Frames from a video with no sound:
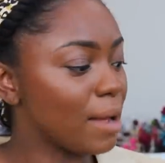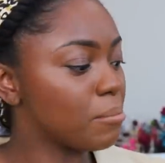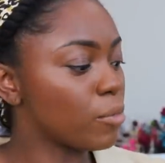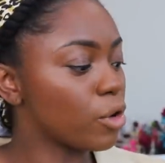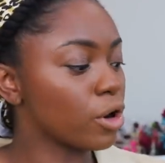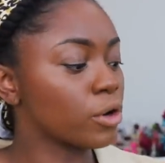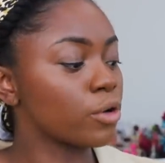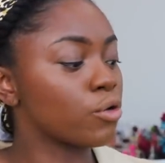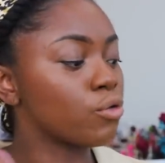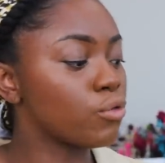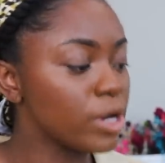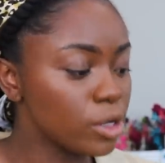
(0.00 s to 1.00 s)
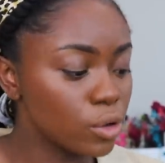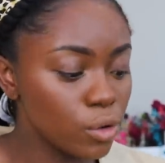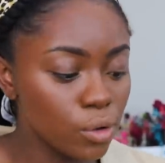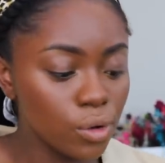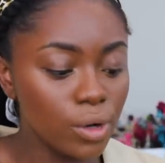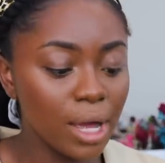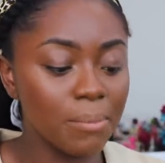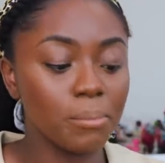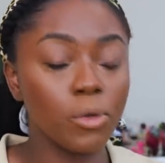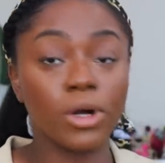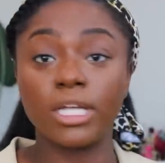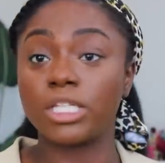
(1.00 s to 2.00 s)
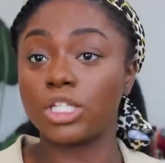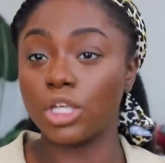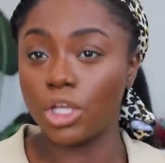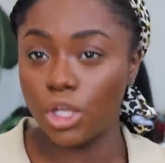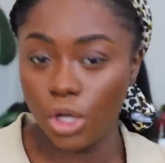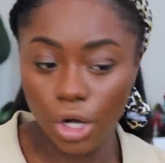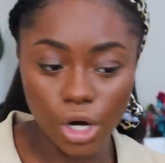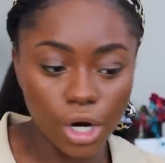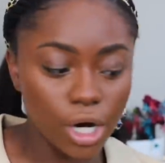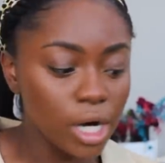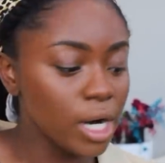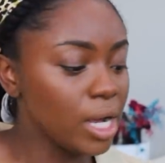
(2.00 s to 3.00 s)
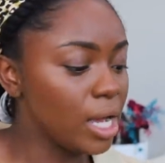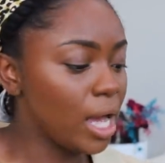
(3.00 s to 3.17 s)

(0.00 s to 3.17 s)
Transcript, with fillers: I'm more critical, I'm more insecure,